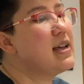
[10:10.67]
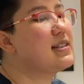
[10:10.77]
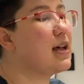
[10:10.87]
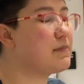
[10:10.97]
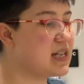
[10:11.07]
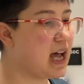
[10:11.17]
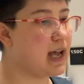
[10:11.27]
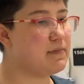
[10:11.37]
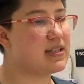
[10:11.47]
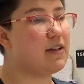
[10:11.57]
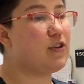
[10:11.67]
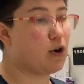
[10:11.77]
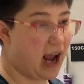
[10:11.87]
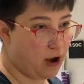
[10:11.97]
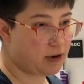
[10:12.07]
Sometimes if
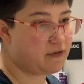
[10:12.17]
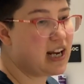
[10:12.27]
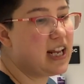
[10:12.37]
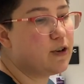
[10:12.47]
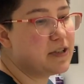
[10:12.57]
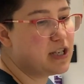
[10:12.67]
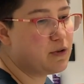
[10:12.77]
you're out of needles,